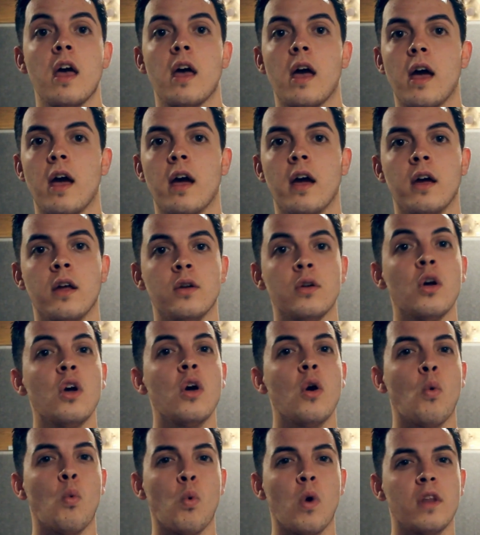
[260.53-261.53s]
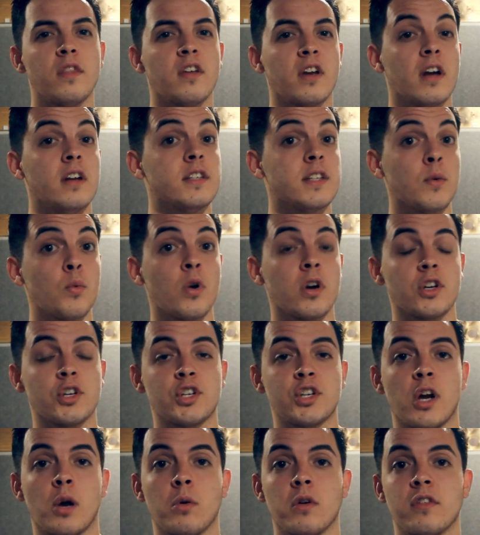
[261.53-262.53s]
And one thing I did want to
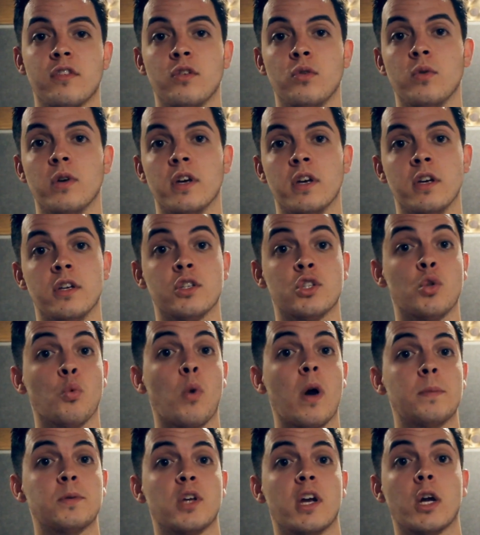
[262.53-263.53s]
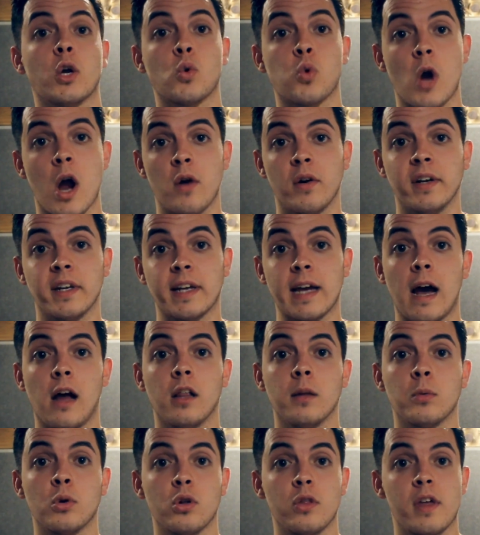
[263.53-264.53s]
share with you is the website Crown and
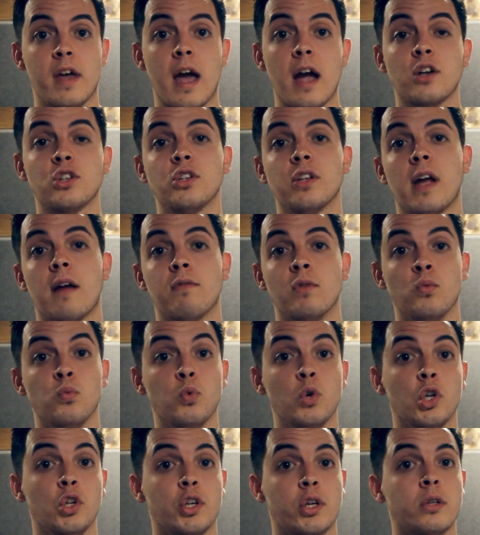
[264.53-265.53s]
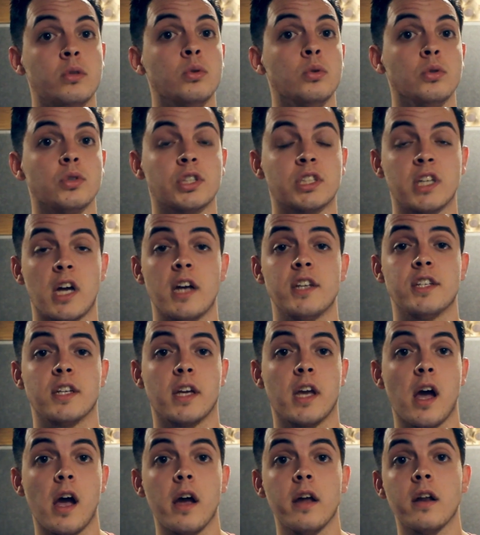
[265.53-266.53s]
Calibre. They actually have a really cool sizing
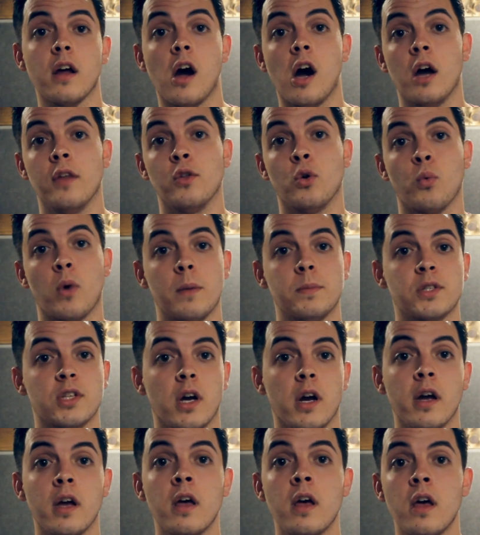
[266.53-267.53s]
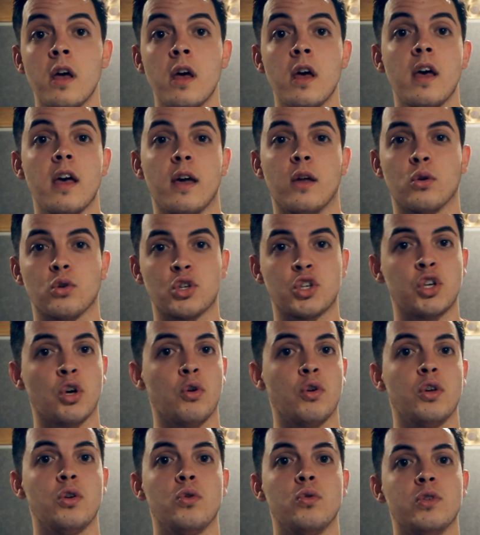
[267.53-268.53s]
guide on their website. It'll
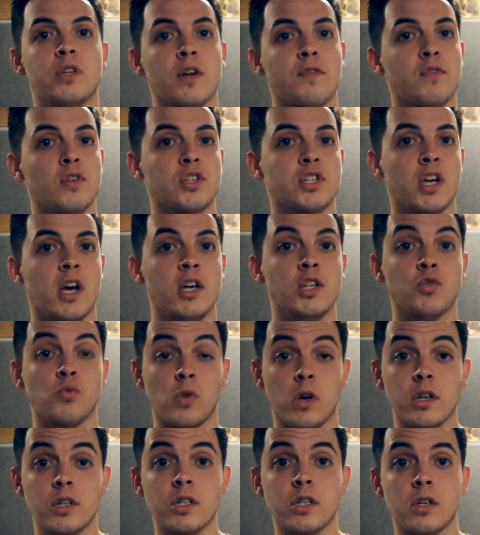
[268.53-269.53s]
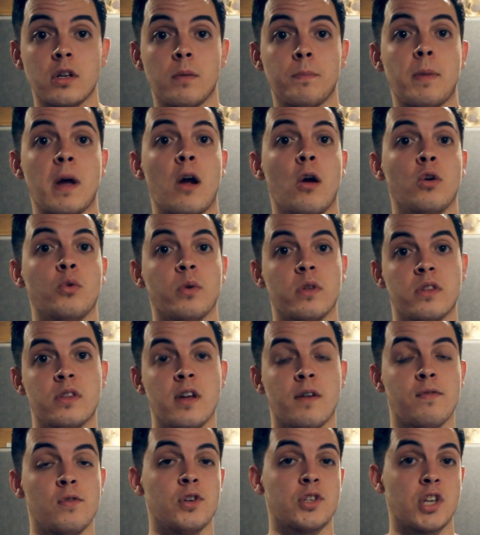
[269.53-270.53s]
show you different size wrists paired with
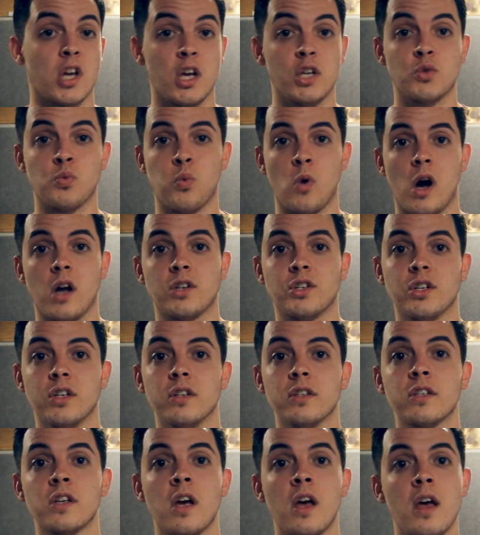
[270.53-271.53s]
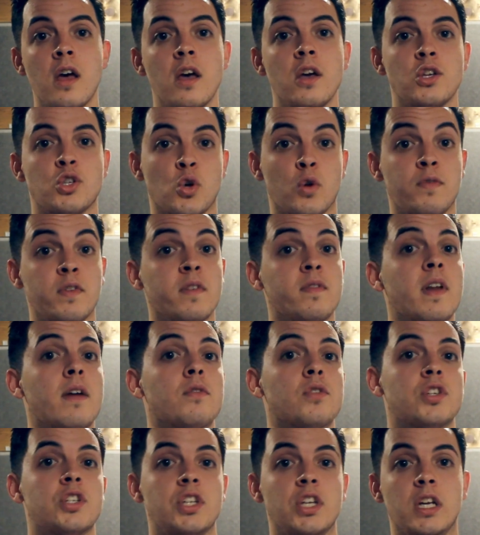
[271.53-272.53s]
different size watches. So if you've
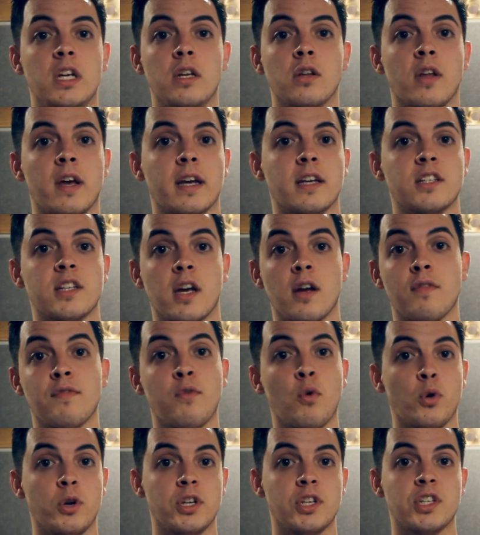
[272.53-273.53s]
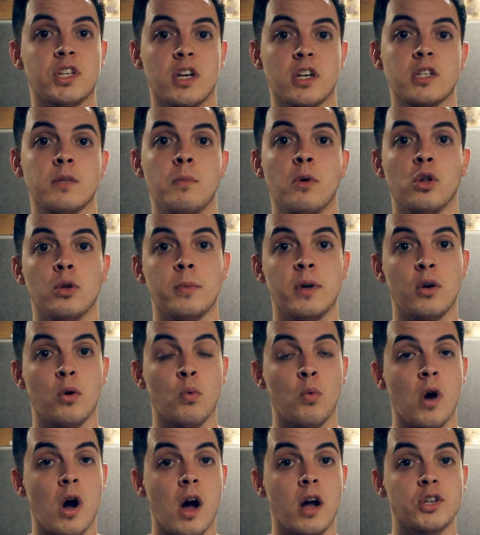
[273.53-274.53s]
never seen say a 46 millimeter
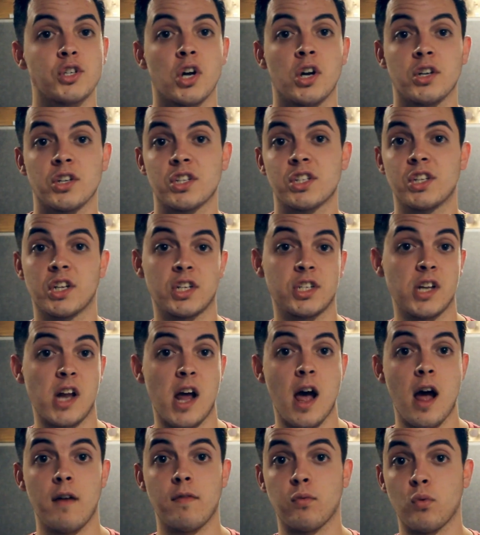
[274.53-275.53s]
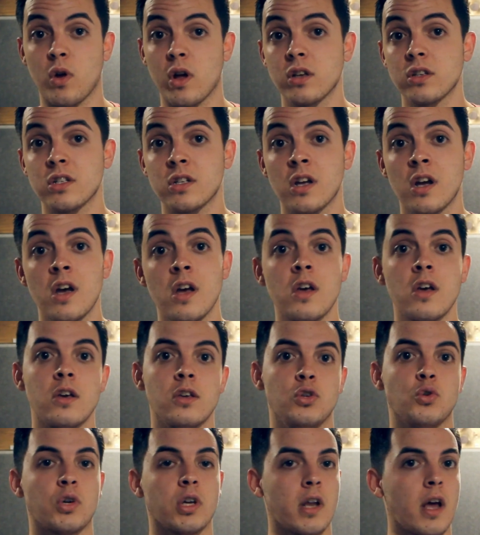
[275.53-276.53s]
watch on a 6.5 wrist,
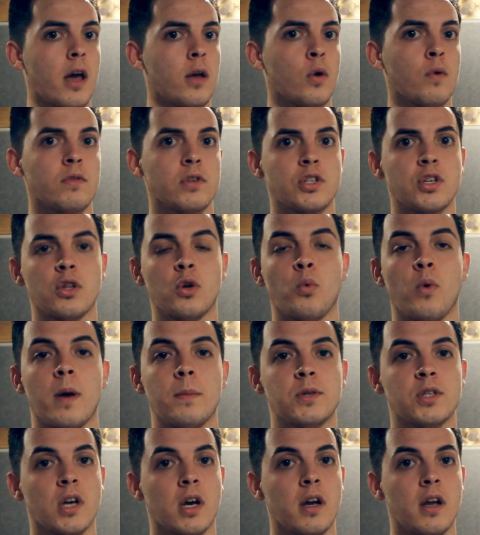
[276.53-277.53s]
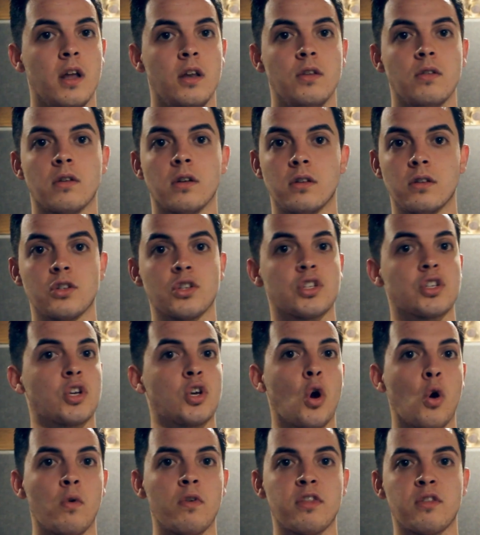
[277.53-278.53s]
you could head over to their website and you could just
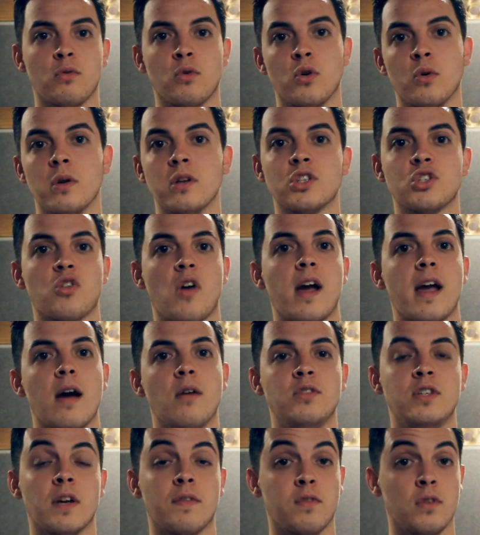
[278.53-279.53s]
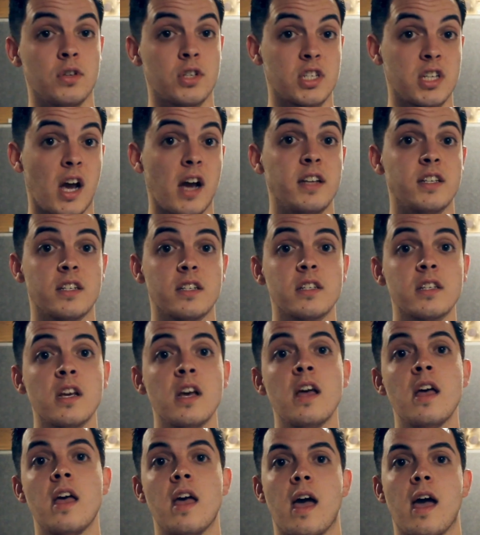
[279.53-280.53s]
go through and try out different sizes,
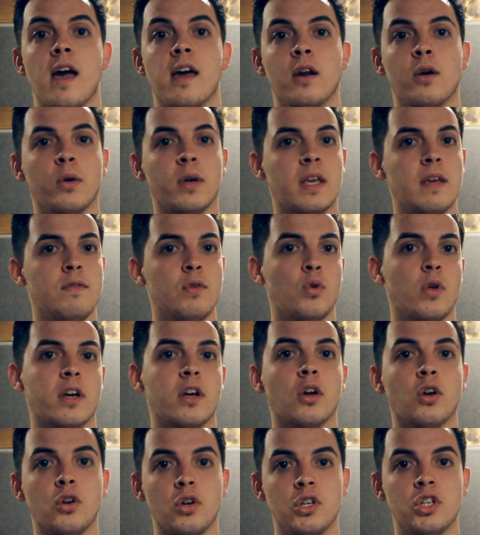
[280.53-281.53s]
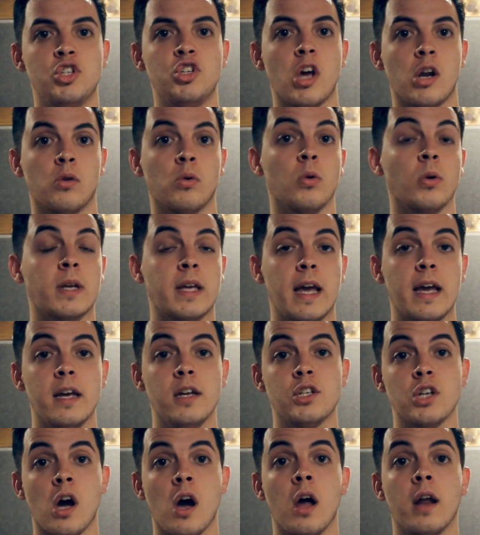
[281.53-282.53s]
and it'll give you a good general
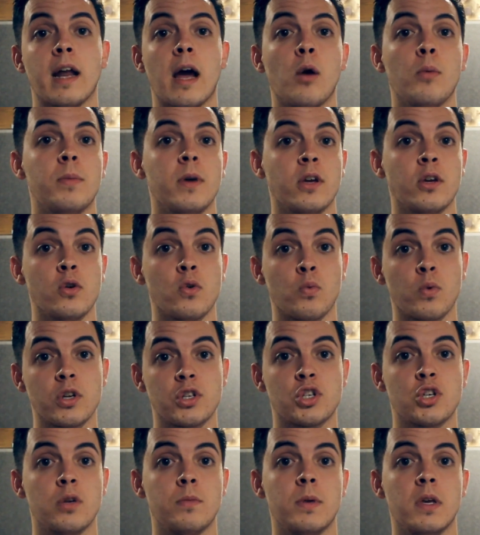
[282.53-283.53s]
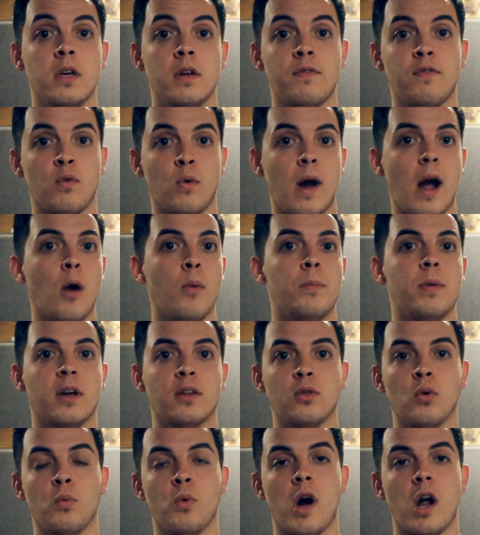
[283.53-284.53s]
gauge on how big your wrist should be for how
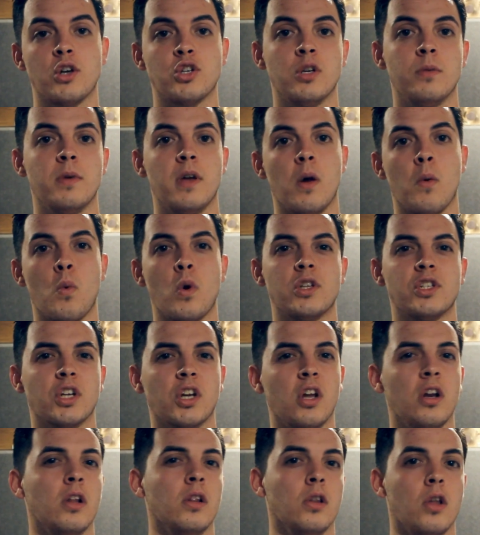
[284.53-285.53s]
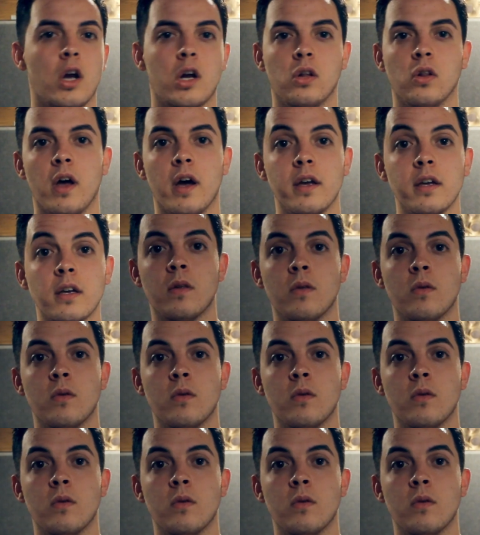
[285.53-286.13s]
big the watch should be and what's it going to look like.